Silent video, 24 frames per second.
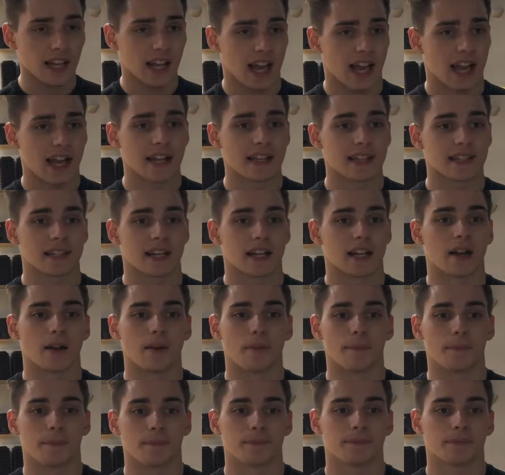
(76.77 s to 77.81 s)
as
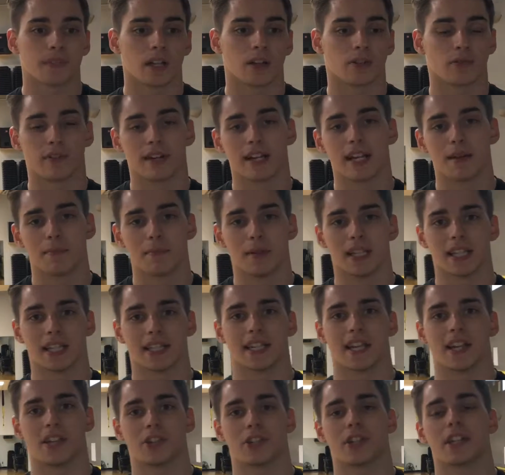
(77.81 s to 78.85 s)

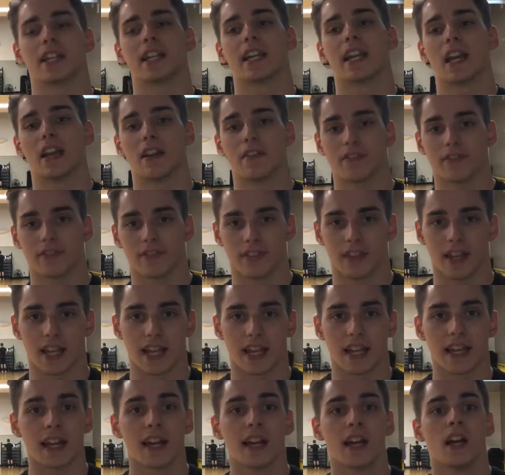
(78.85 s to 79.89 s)
rehabilitation if
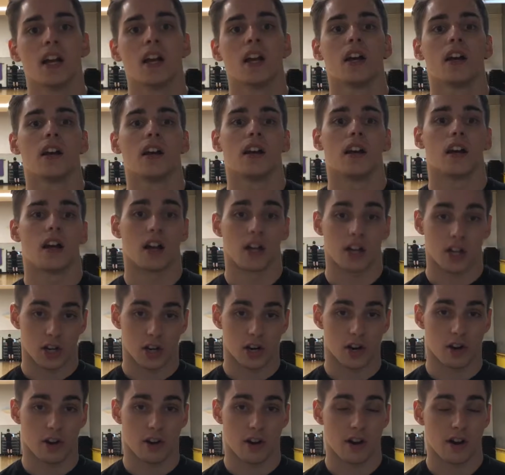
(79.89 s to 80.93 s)
they
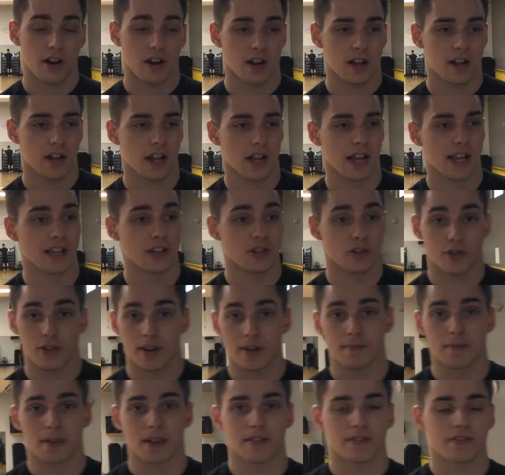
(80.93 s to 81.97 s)
occur, and
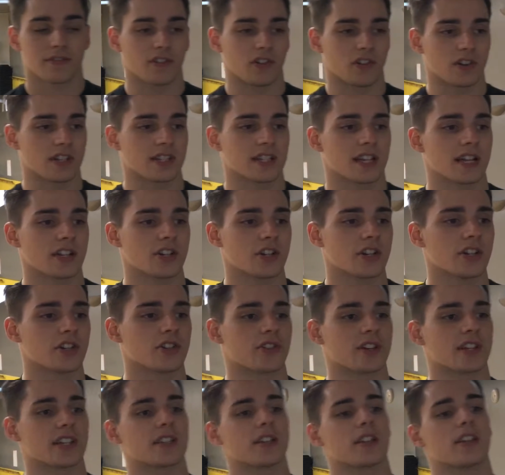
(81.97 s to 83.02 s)
treatment for such
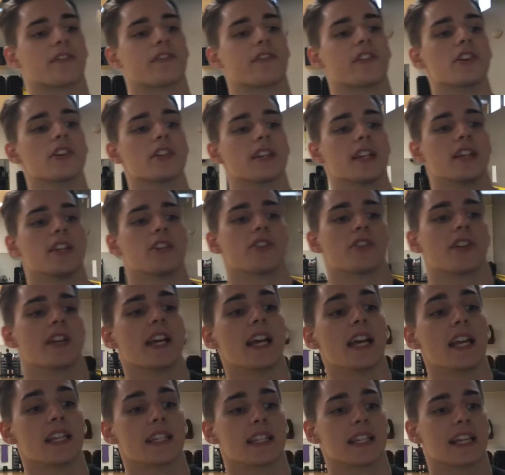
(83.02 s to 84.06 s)
injuries. So the first
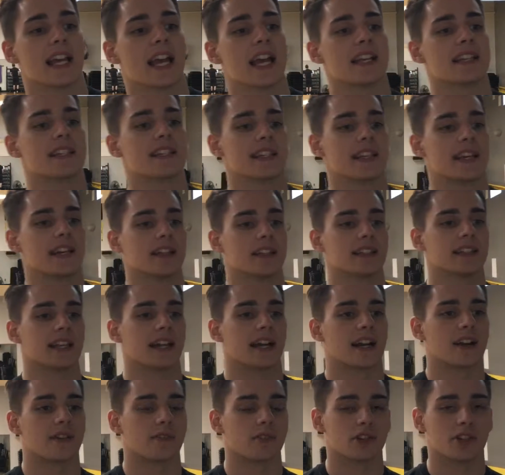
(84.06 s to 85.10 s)
injury is the ACL
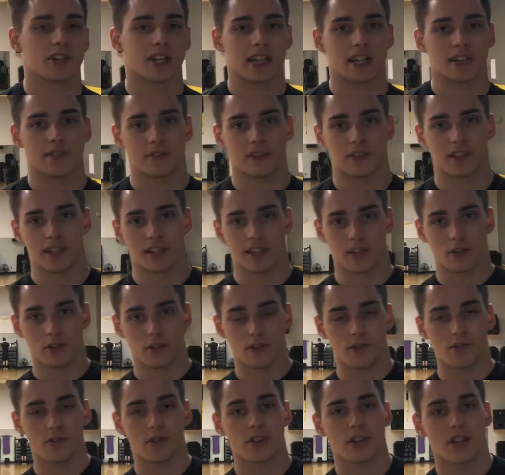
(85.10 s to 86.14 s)
tear, which stands for the
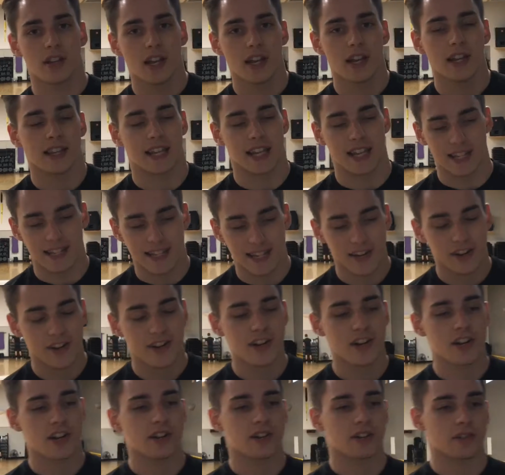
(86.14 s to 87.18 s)

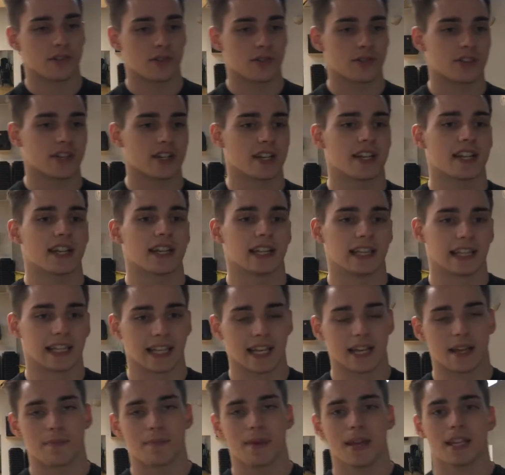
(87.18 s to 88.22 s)
anterior cruciate
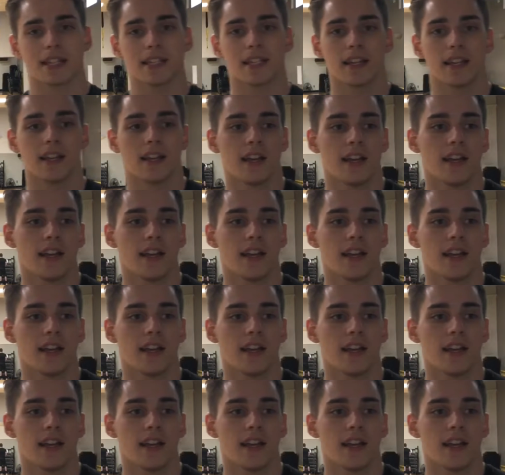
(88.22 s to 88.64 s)
ligament.